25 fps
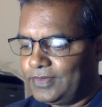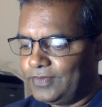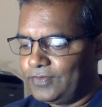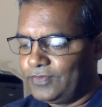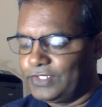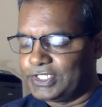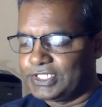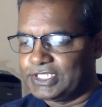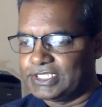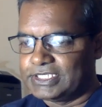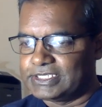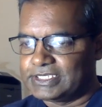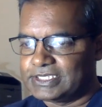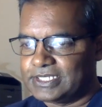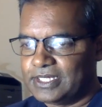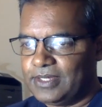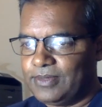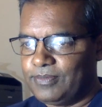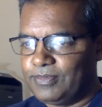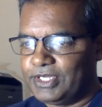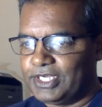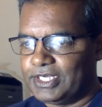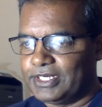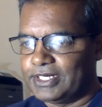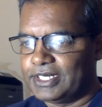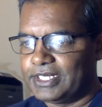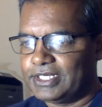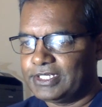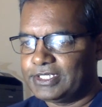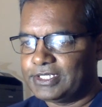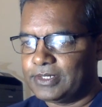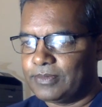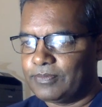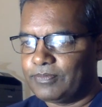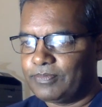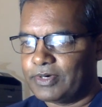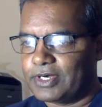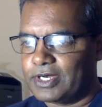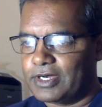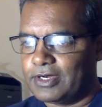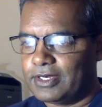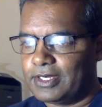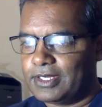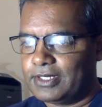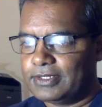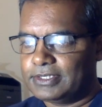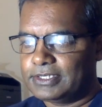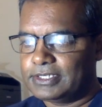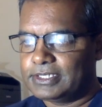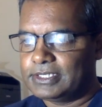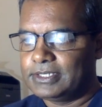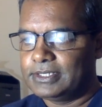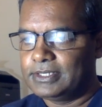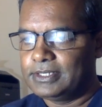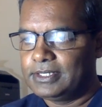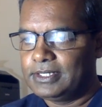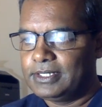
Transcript: which is immigration part.